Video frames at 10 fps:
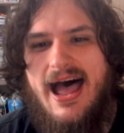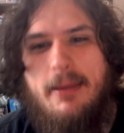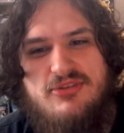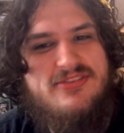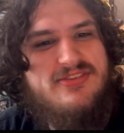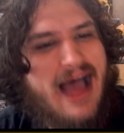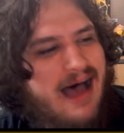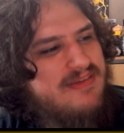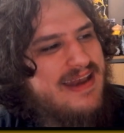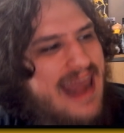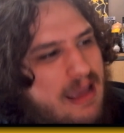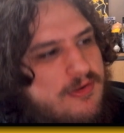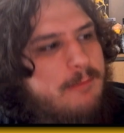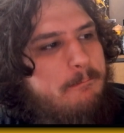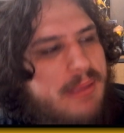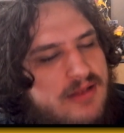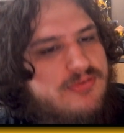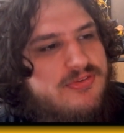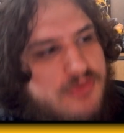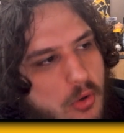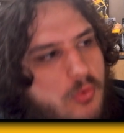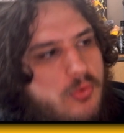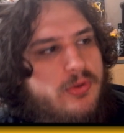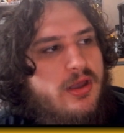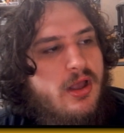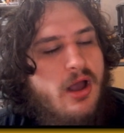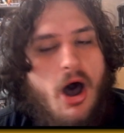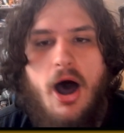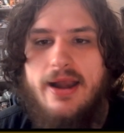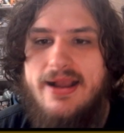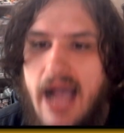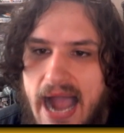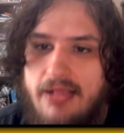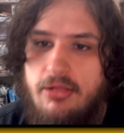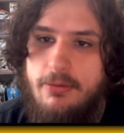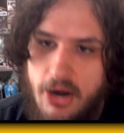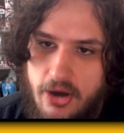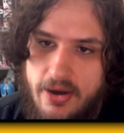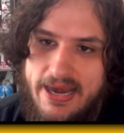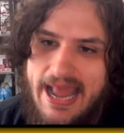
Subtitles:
I've never been sold on Kyler Murray.